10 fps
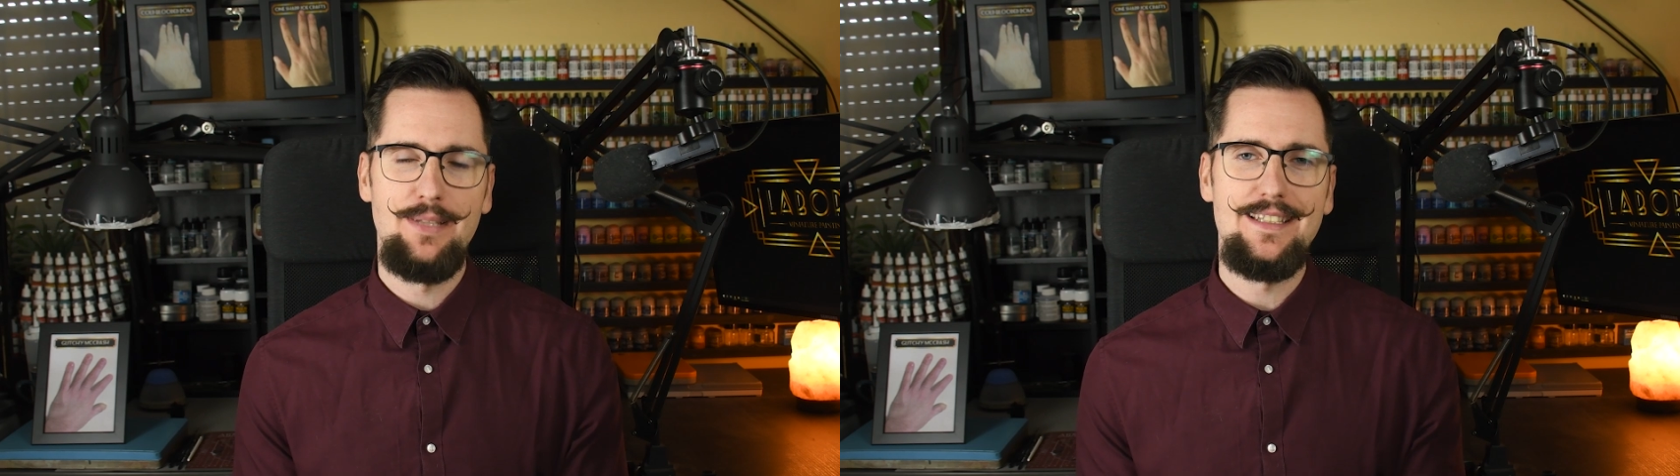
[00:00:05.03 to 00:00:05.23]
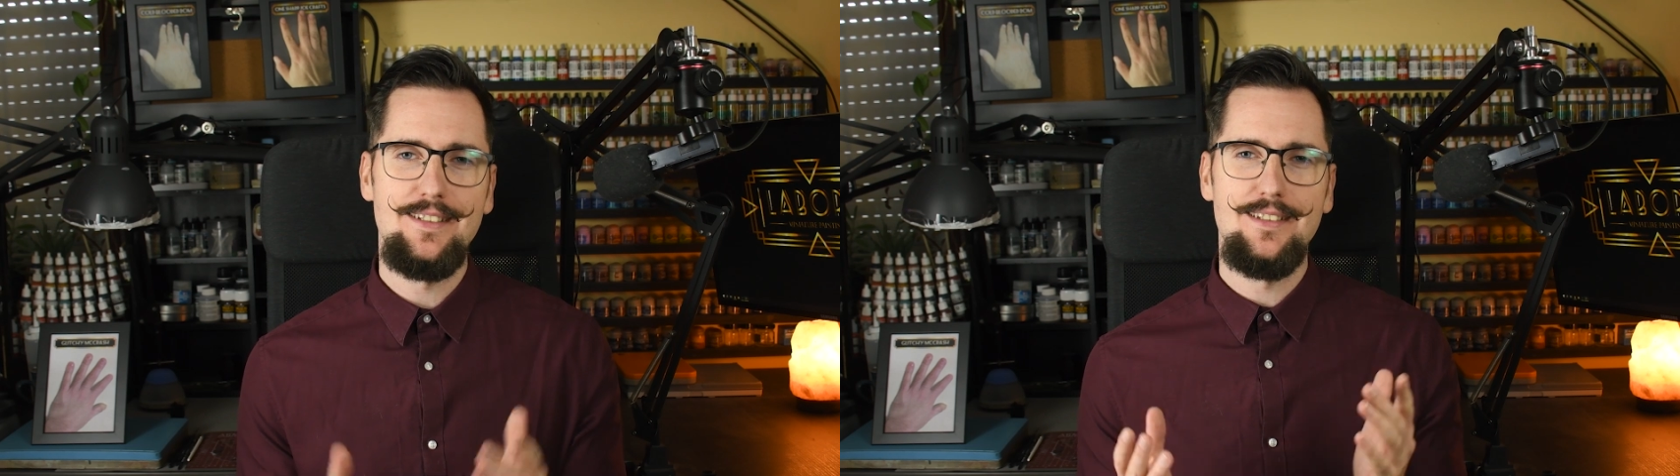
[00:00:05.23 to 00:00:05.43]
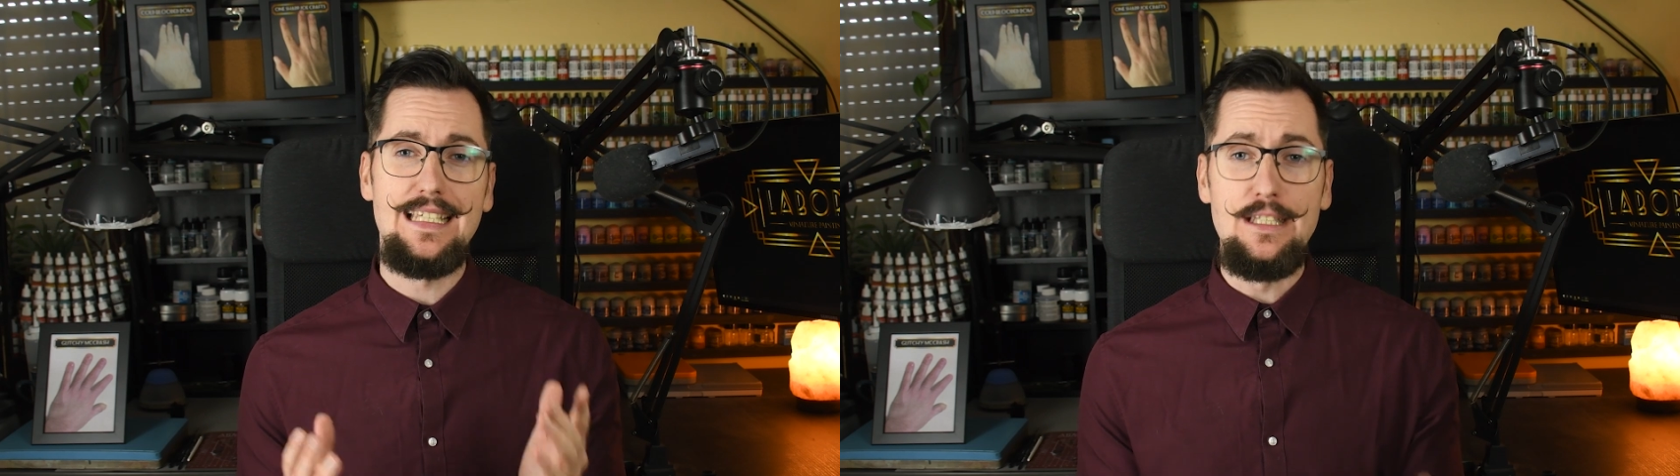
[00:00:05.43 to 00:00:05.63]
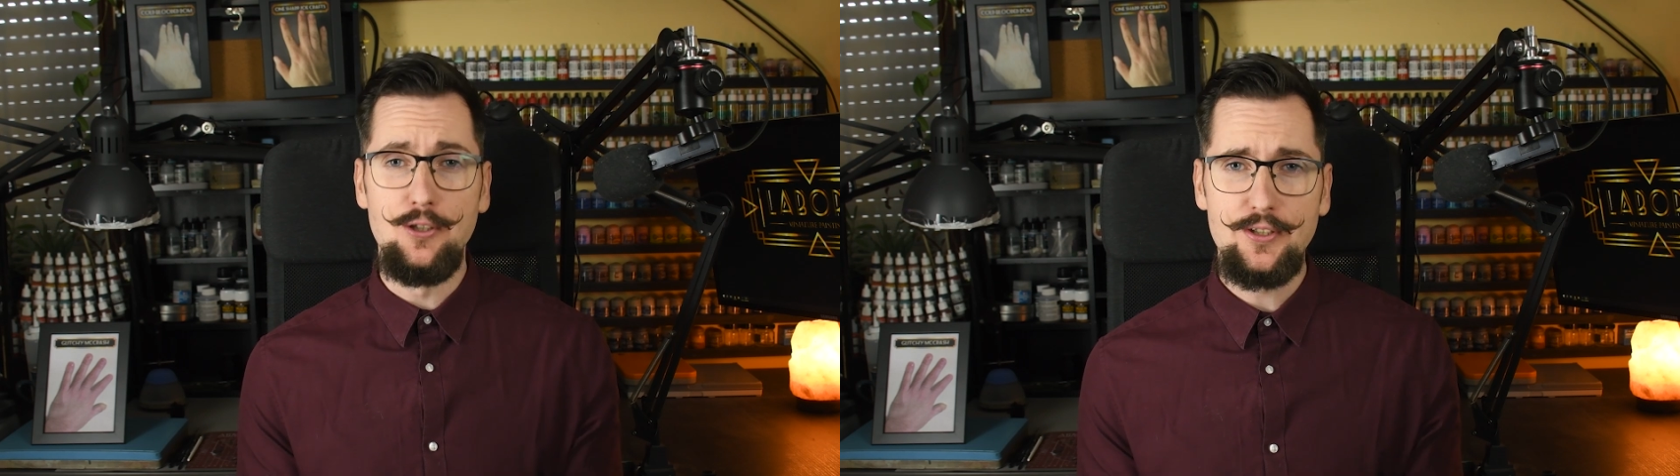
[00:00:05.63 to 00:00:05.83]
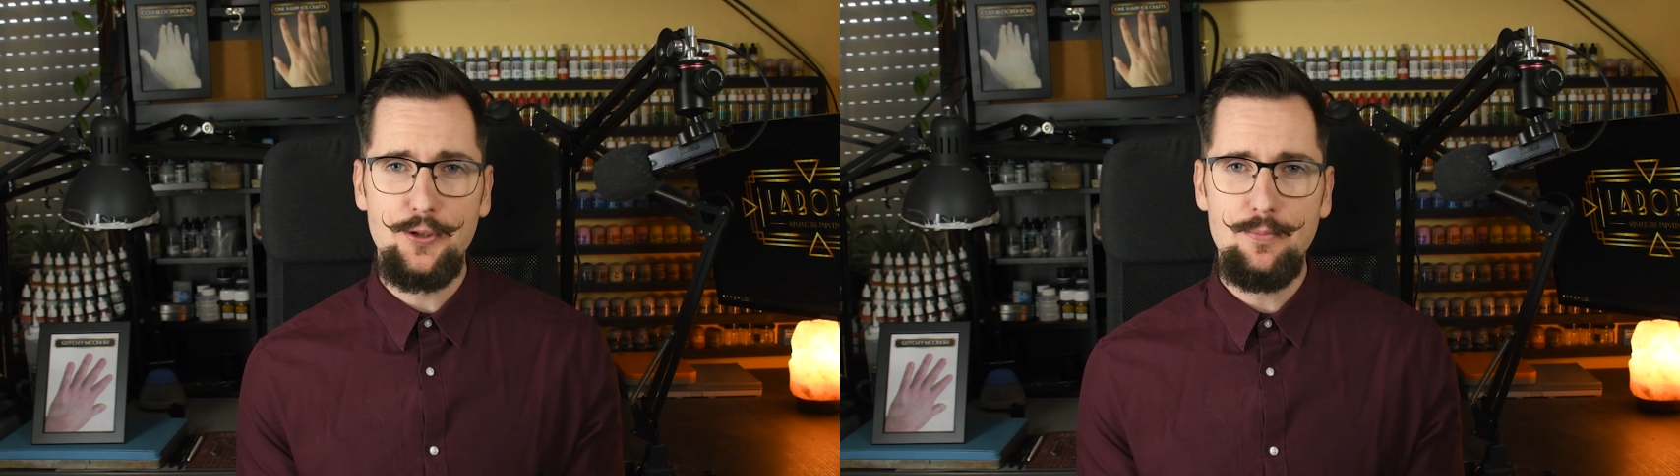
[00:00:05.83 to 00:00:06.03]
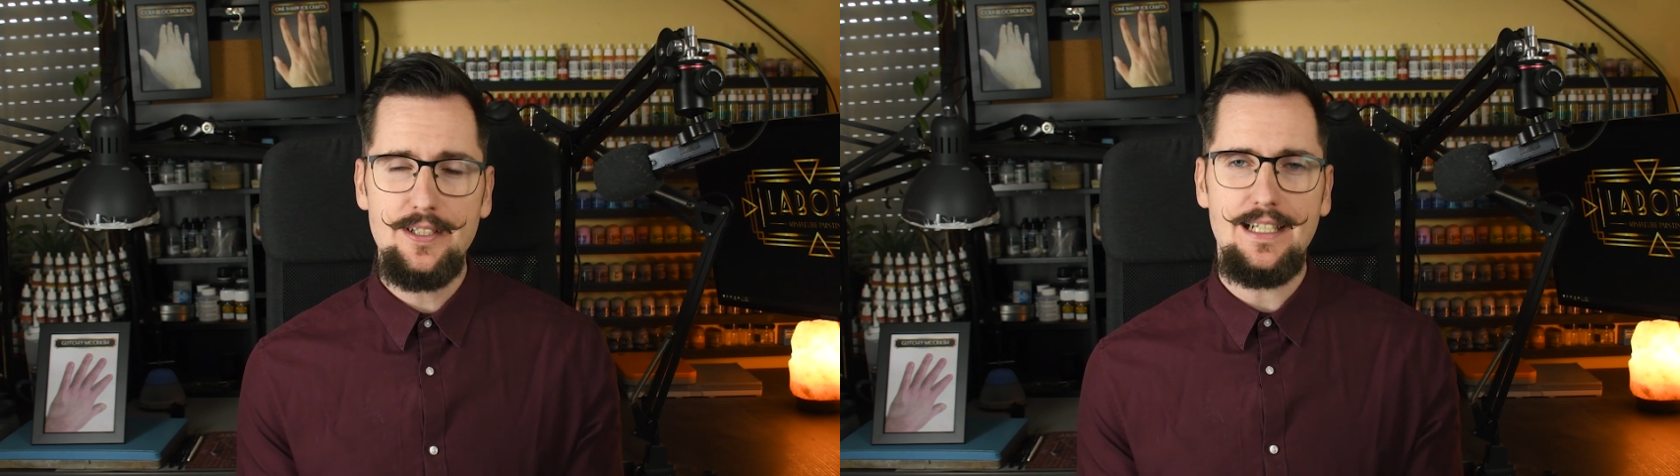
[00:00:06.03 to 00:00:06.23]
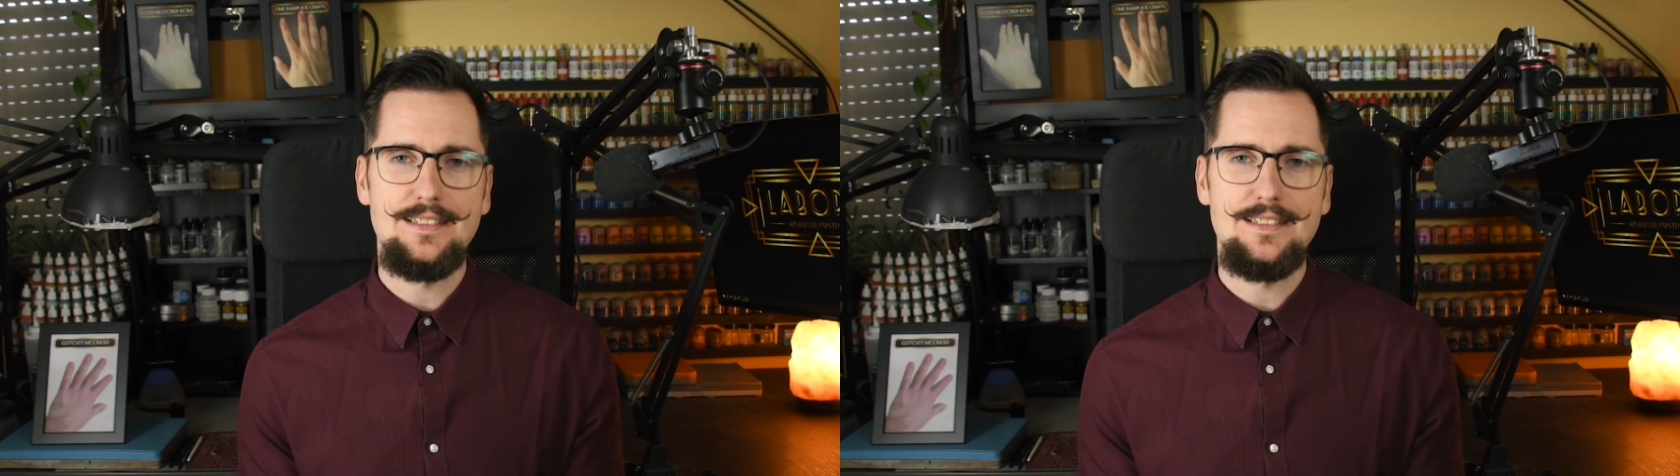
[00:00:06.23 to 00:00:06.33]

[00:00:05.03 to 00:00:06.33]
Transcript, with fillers: but in October